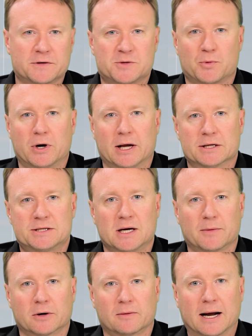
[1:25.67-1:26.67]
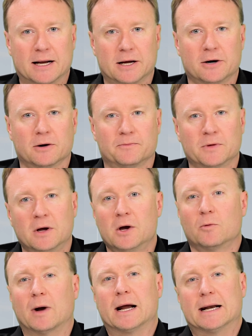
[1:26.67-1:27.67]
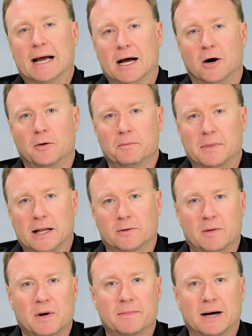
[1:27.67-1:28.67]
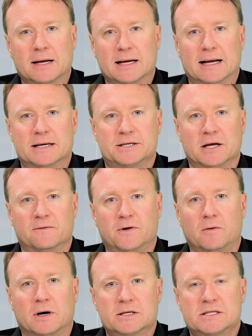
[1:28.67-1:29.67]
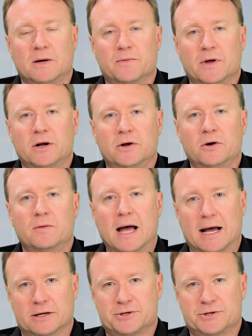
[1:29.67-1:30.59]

the spring and summer right here. Right now, Mallory Bambaka has info on something new at